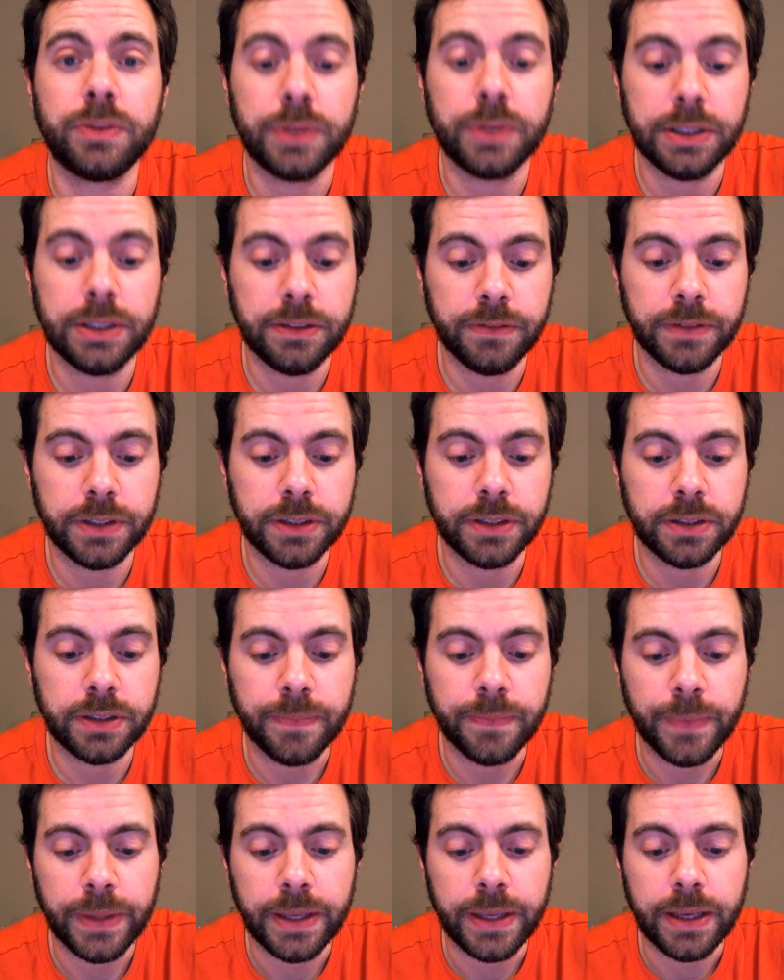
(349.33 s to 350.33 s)

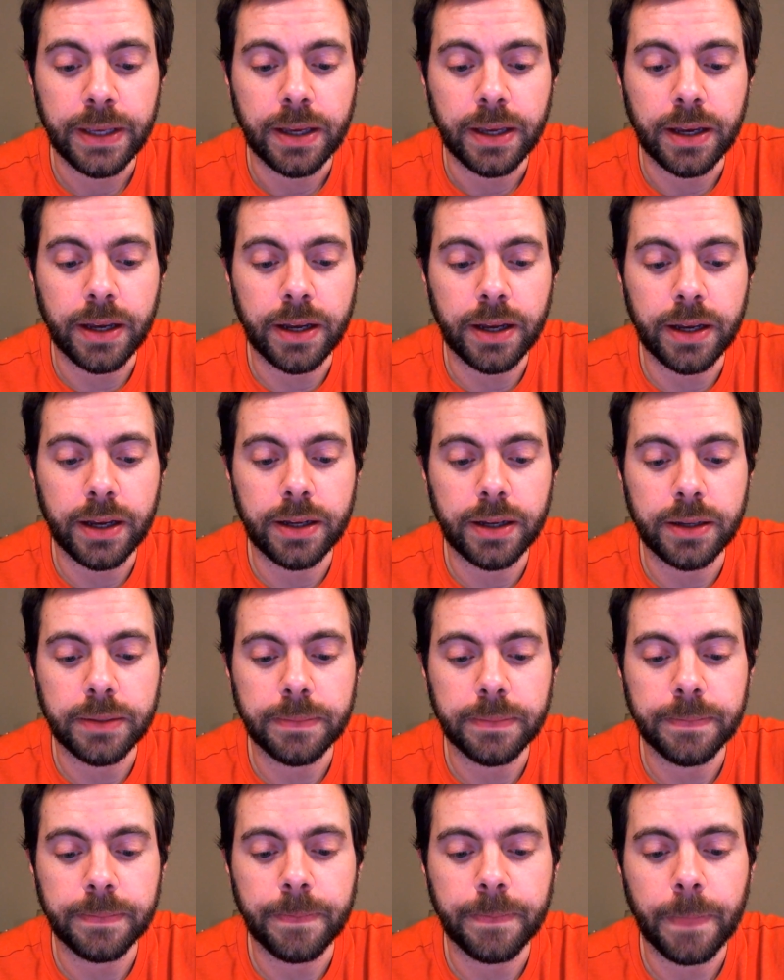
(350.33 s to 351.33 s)
Greenville,
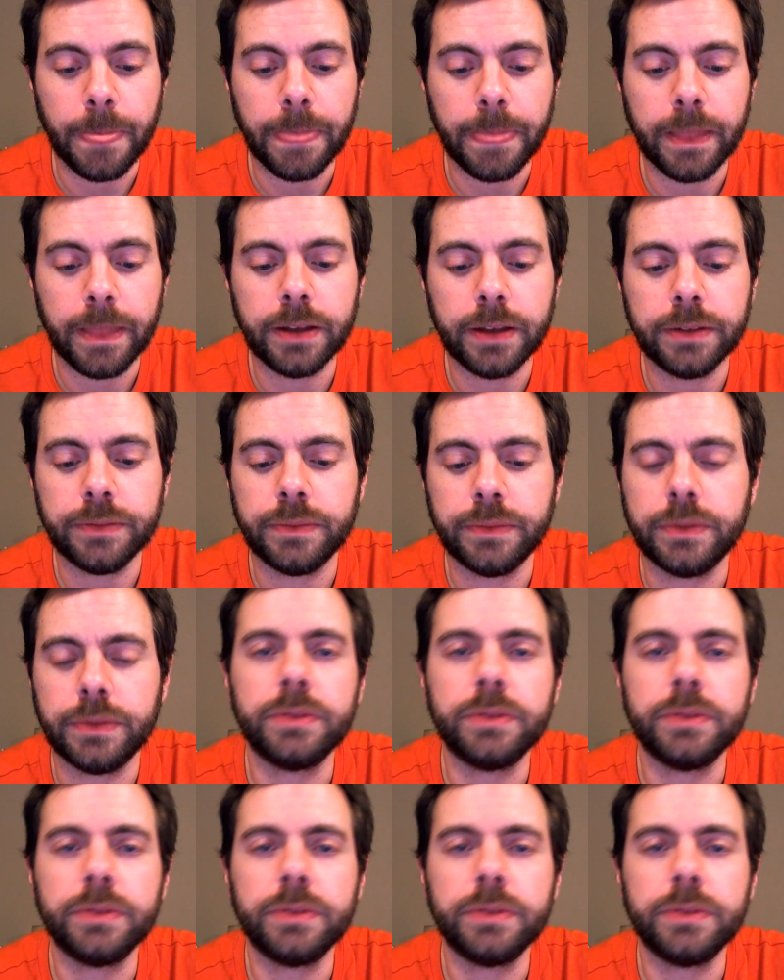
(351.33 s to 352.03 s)
um, uh,